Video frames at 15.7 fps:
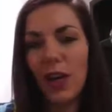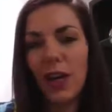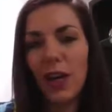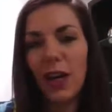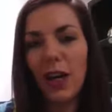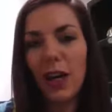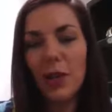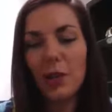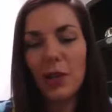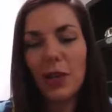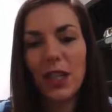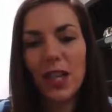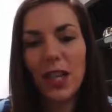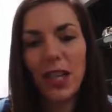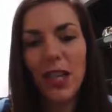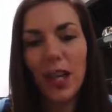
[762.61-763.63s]
uh, to
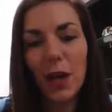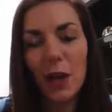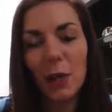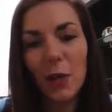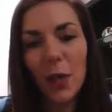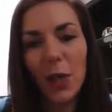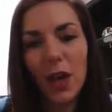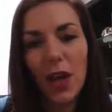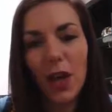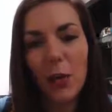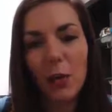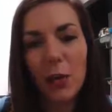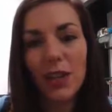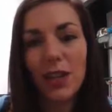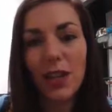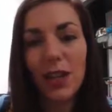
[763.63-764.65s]
get help, that help
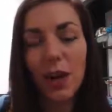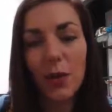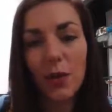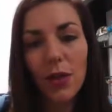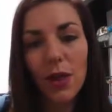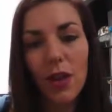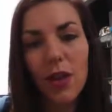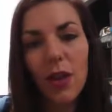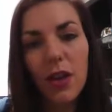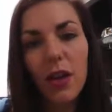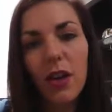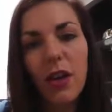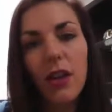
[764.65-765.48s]
isn't out there.